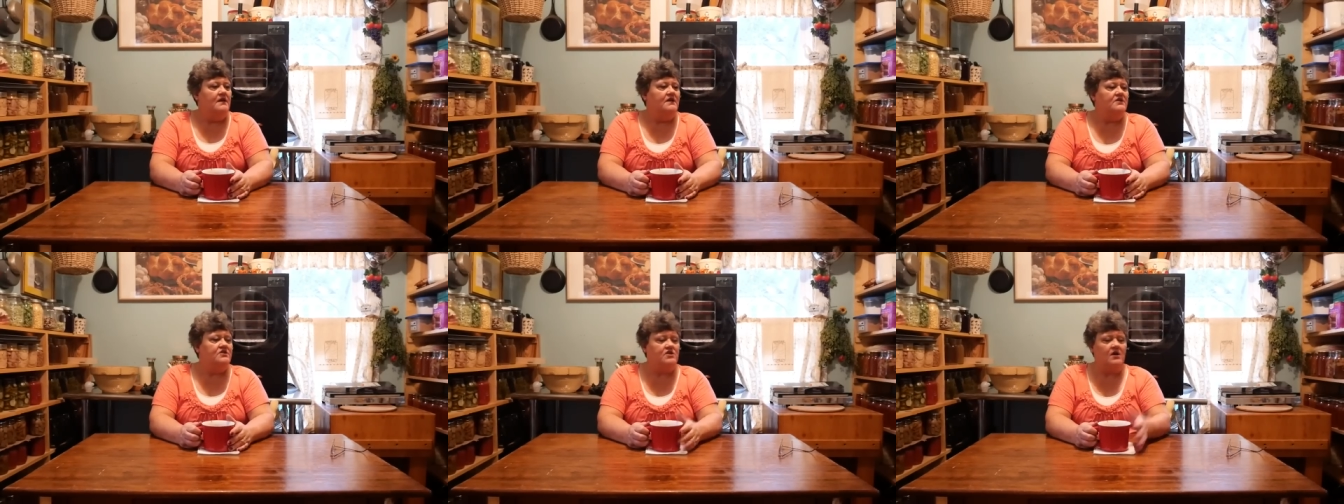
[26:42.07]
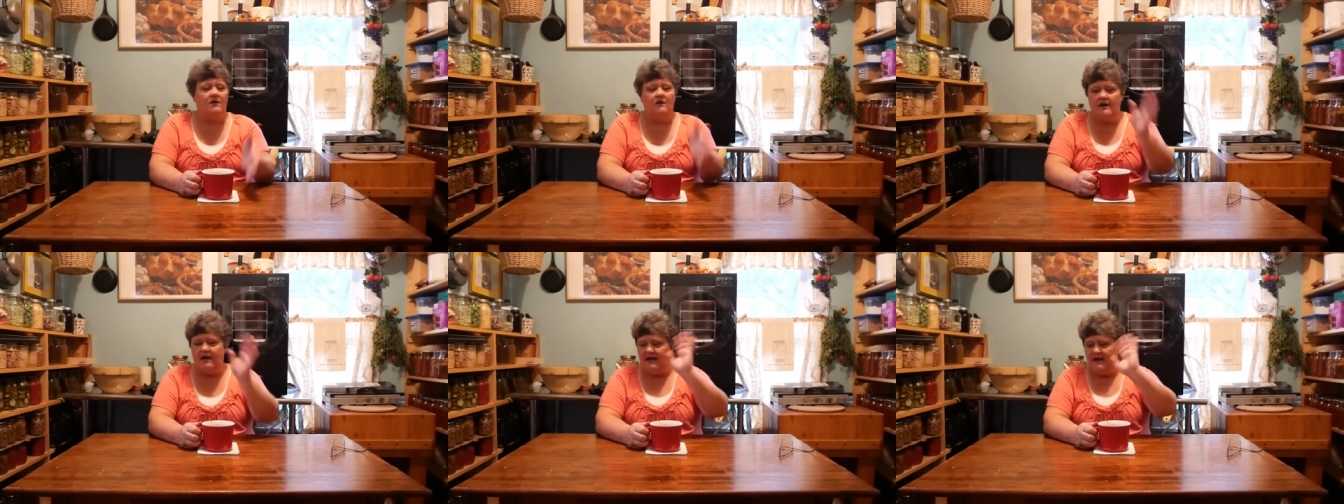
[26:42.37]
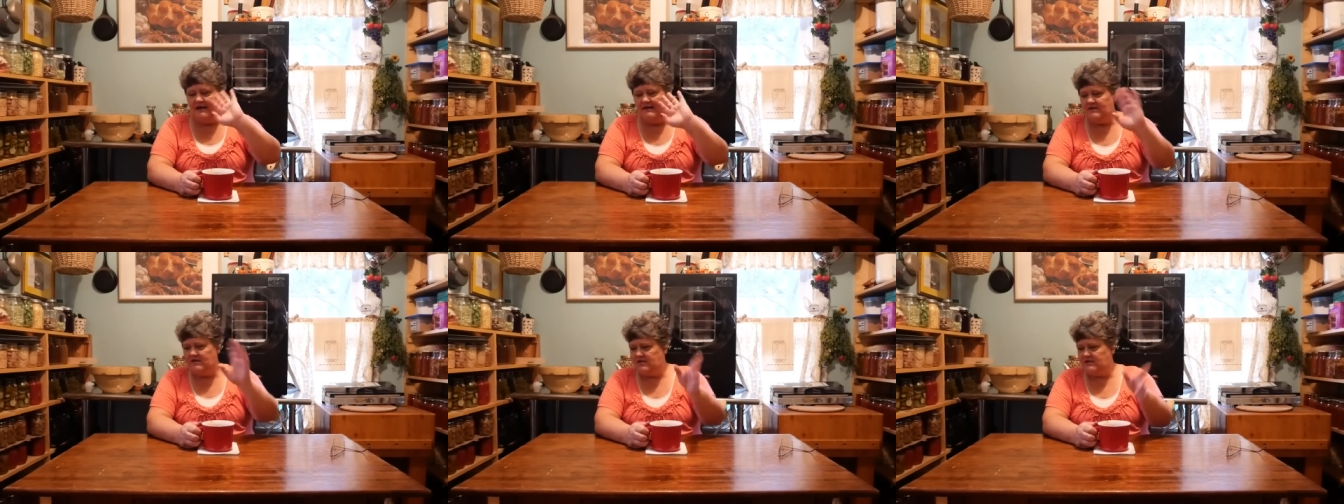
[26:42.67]
So
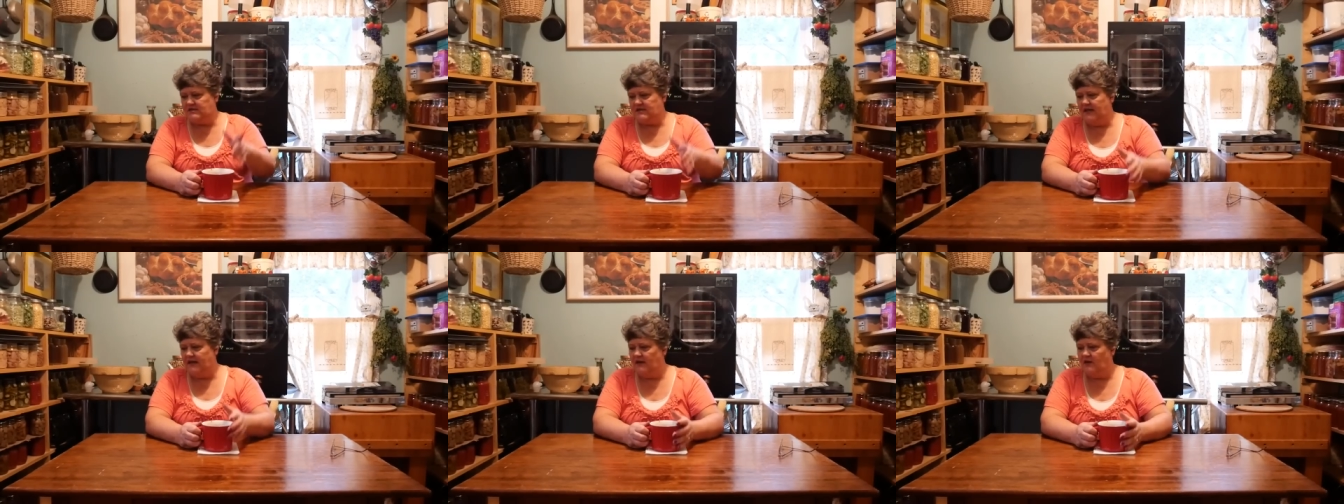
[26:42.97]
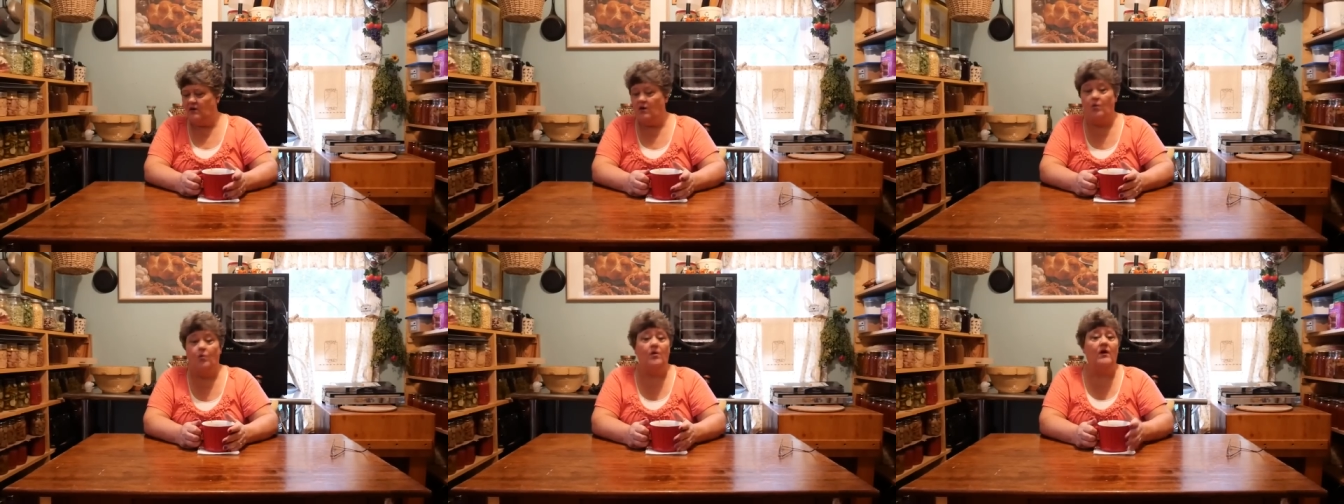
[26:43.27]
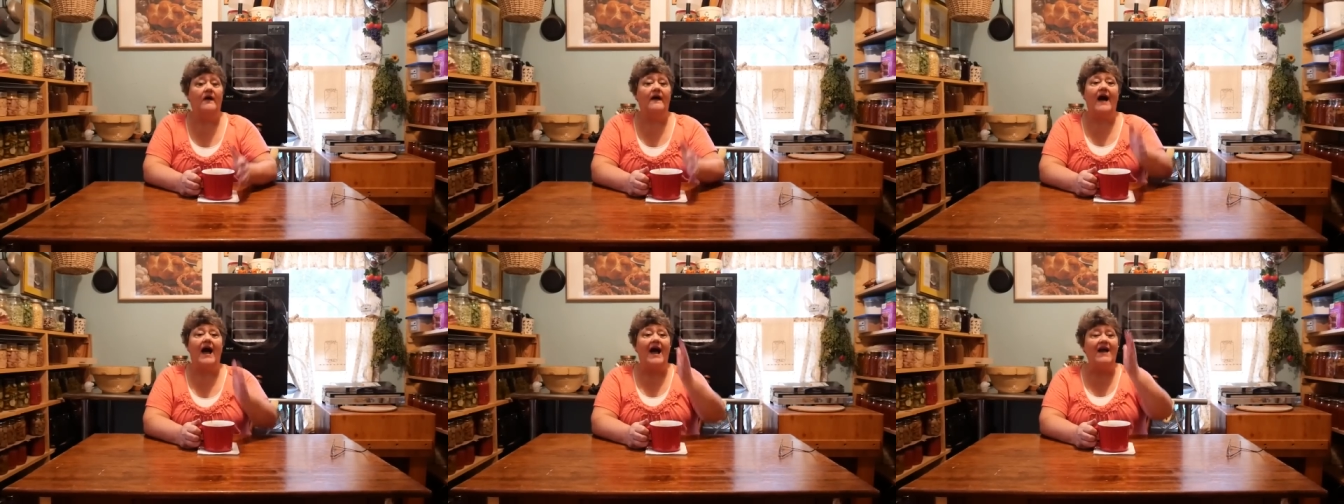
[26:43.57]
I just let it go.
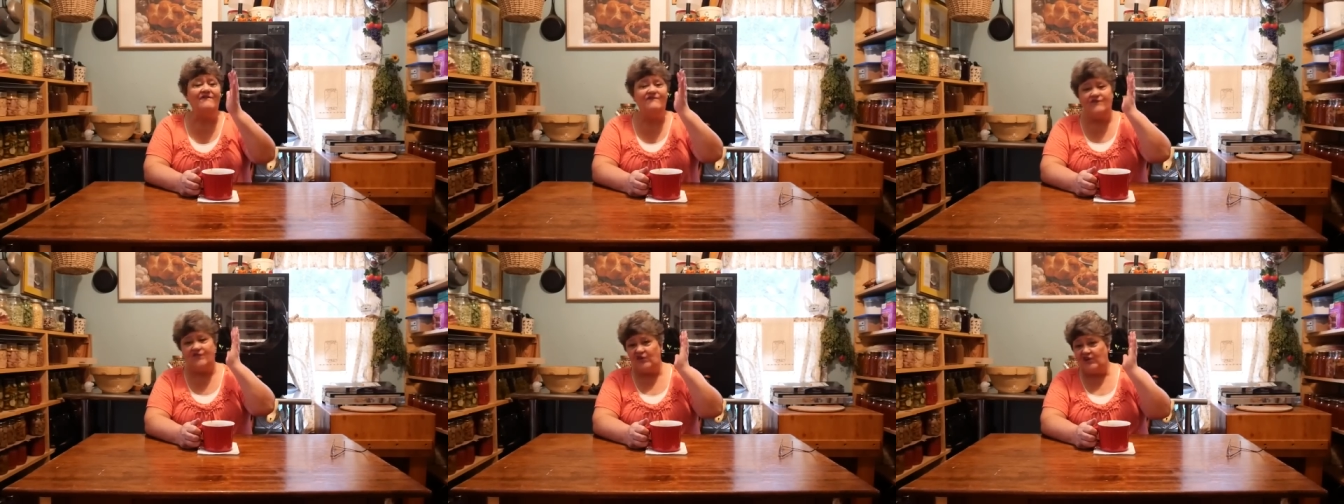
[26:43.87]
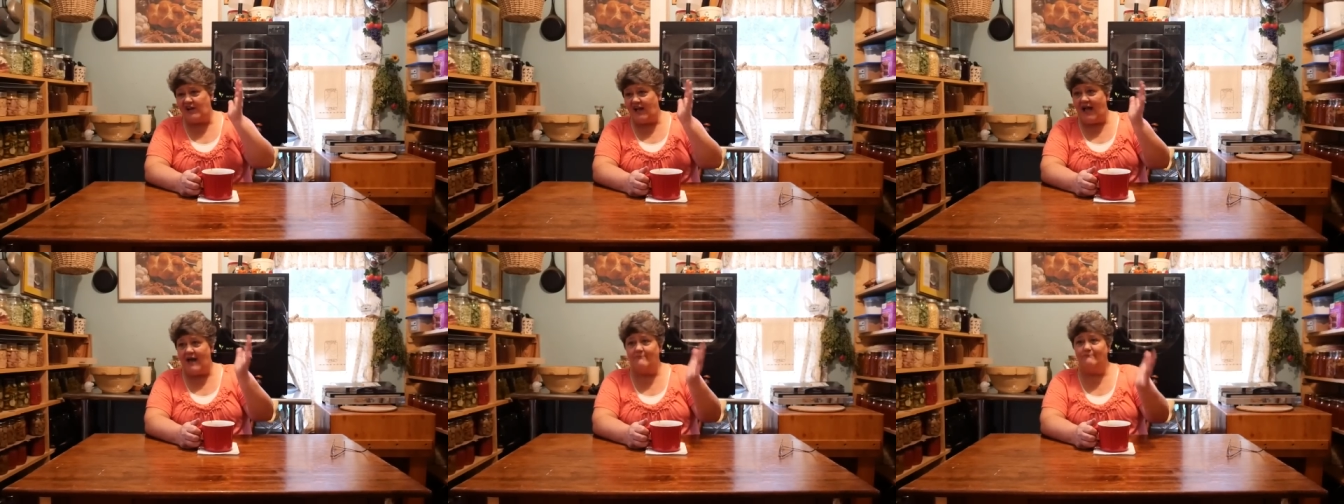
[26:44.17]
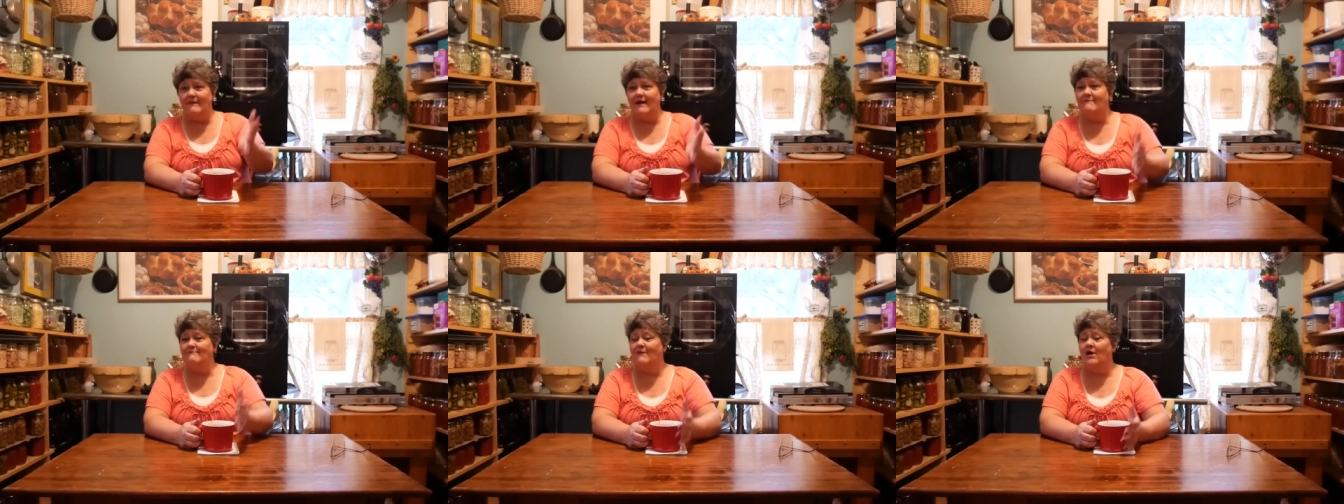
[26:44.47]
Well, I
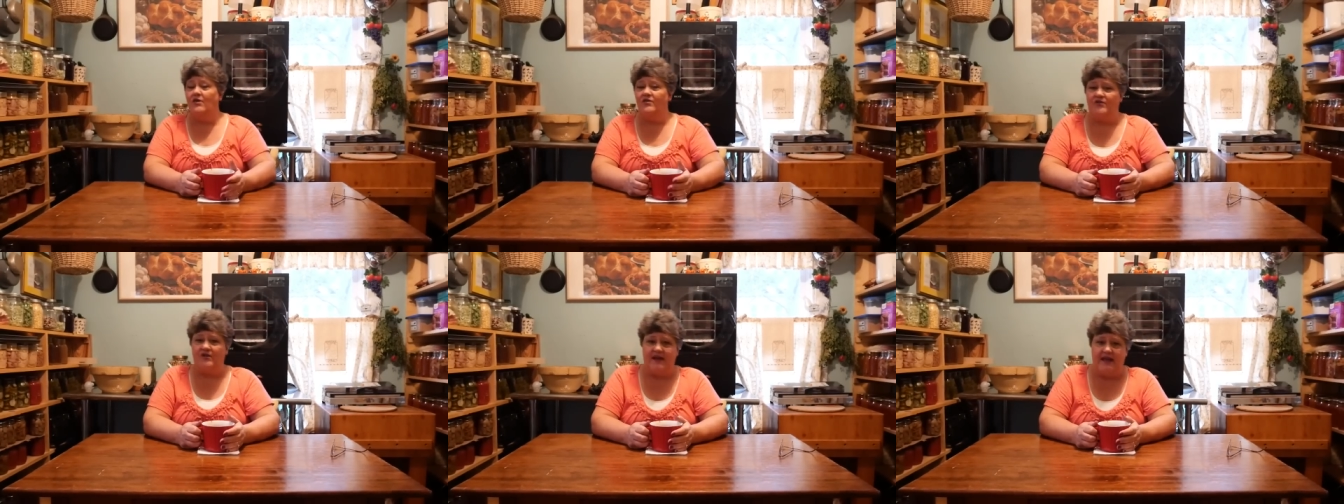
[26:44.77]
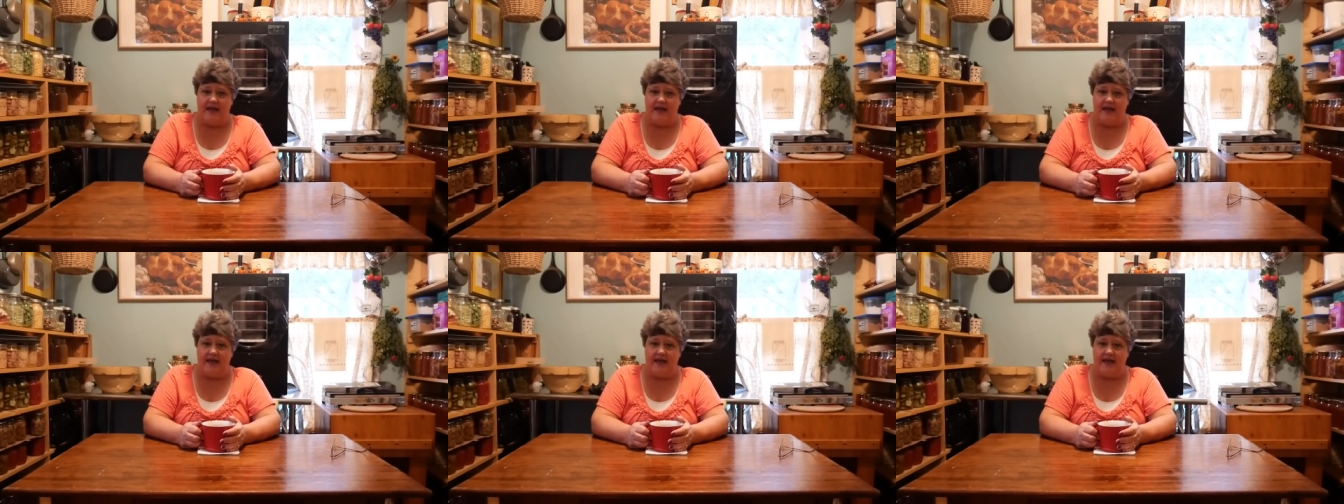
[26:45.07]
forgot my mother